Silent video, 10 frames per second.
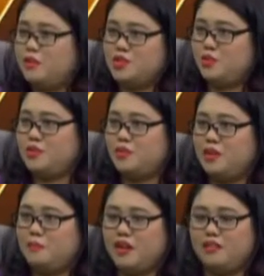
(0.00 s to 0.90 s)
she was from
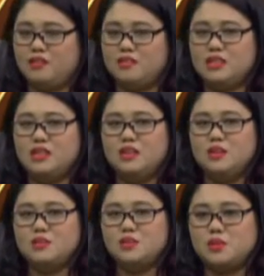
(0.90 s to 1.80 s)
that background.
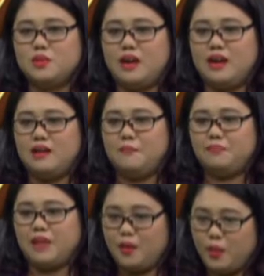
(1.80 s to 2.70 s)
So
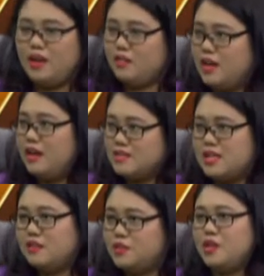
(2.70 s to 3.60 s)
I went out there and
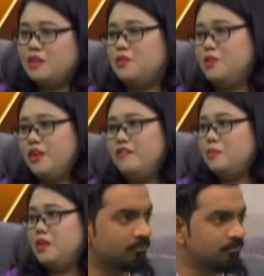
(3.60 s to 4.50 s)
started to get to know
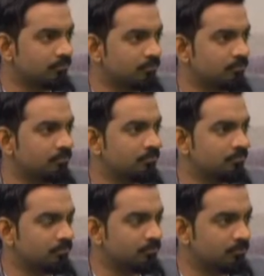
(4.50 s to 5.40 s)
everybody and
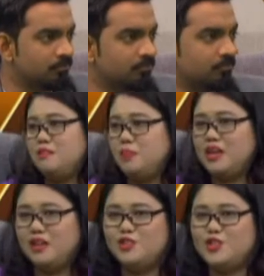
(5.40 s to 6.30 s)
stuff like that. Yeah,
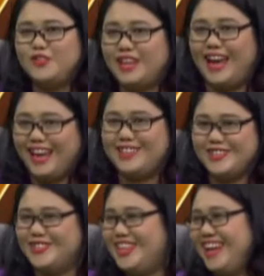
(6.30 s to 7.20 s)
being an introvert, I had to
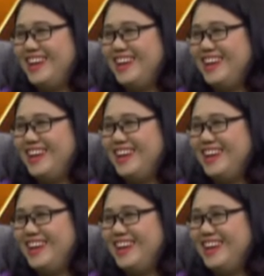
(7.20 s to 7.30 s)
do that.